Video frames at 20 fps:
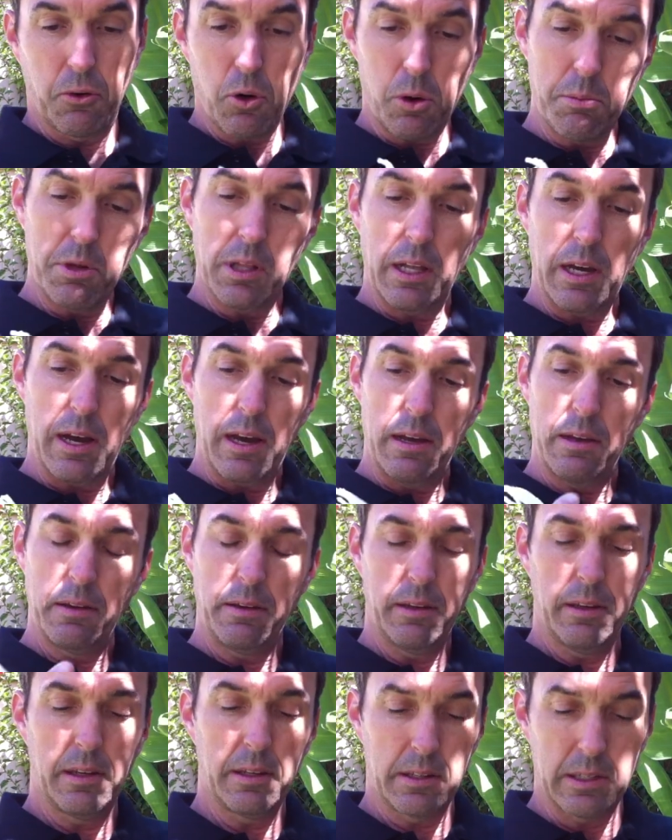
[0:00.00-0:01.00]
formula.
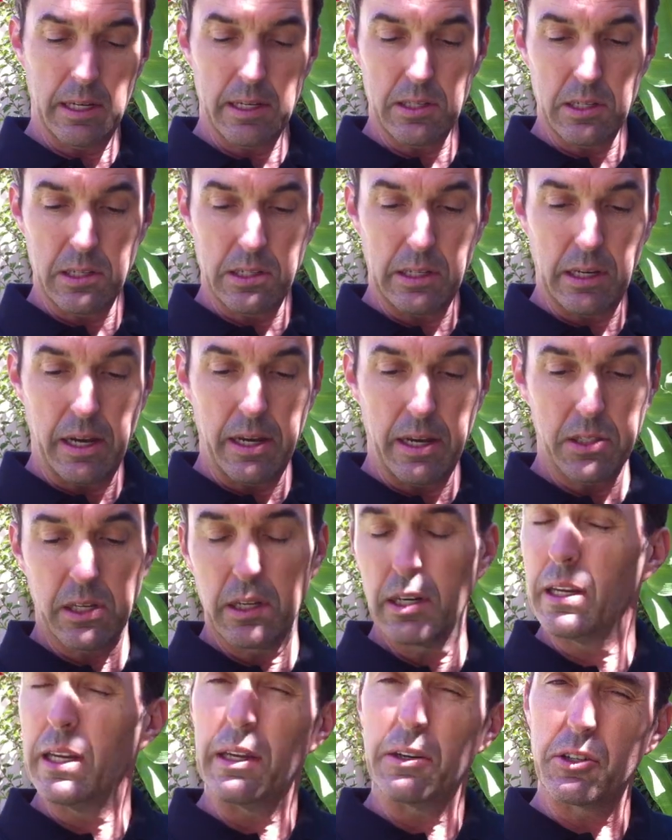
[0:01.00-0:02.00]
It doesn't. It's
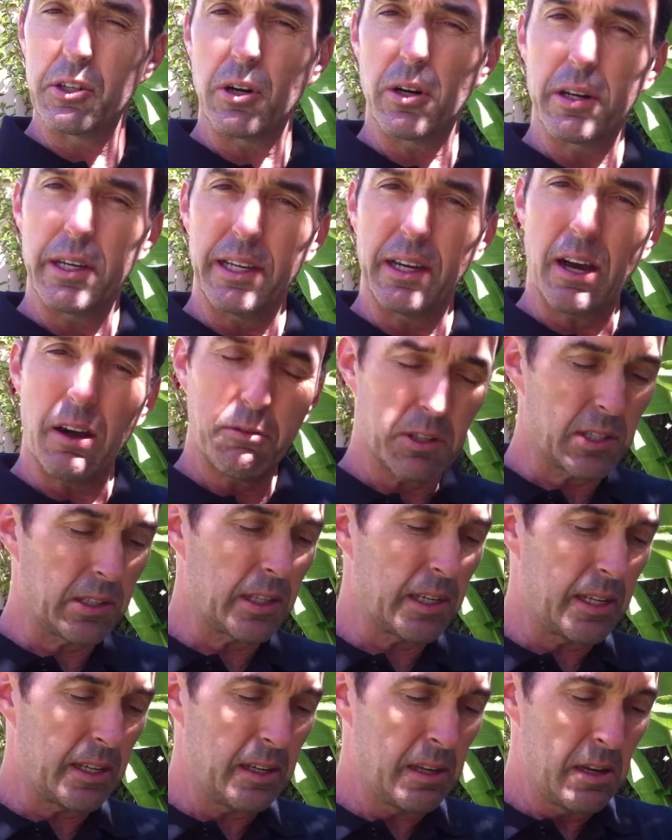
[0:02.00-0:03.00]
going to get dirty,
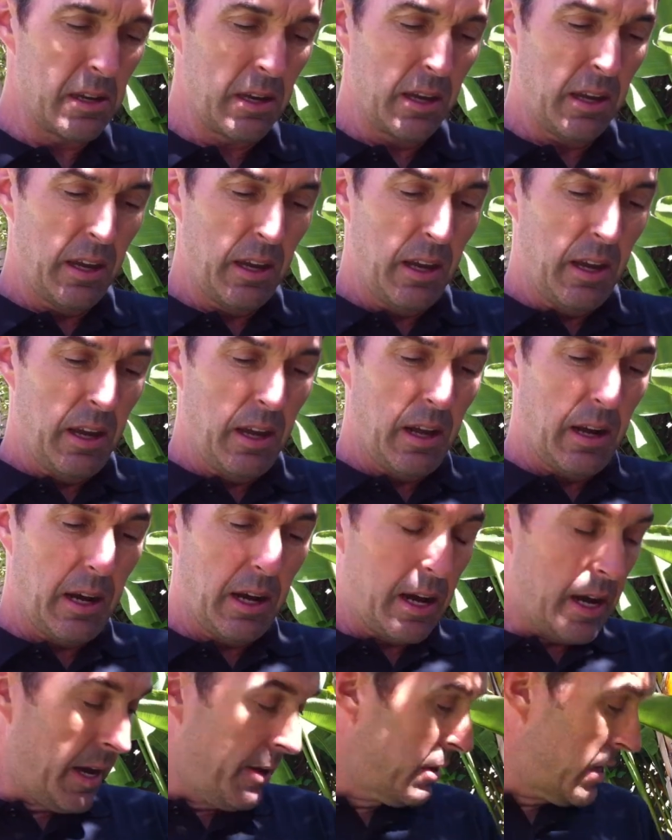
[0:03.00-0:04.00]
obviously.
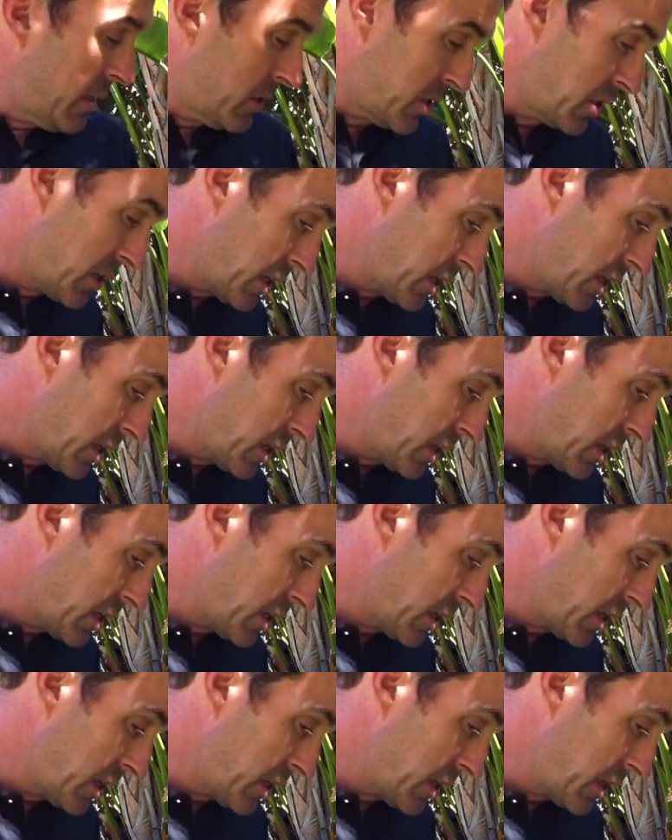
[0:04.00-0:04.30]
I've got a